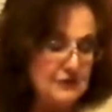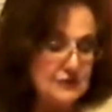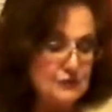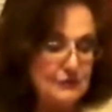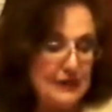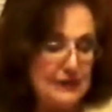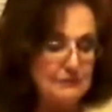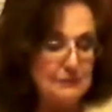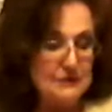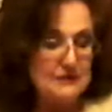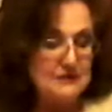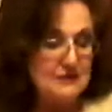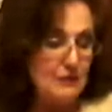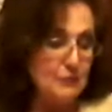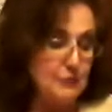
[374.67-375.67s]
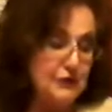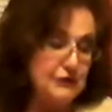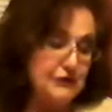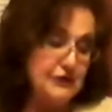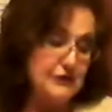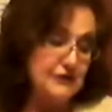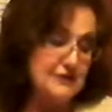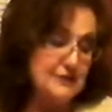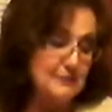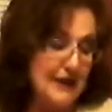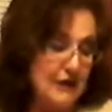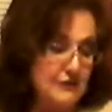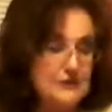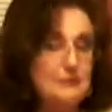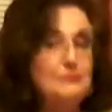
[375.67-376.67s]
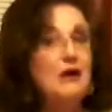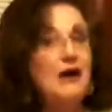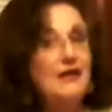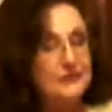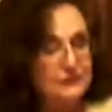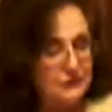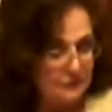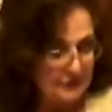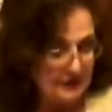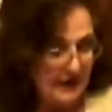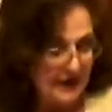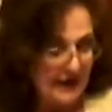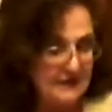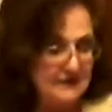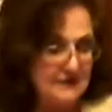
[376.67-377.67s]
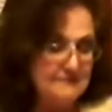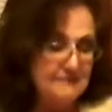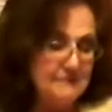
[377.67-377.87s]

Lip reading: strained peas somewhere near his mouth to bother to react.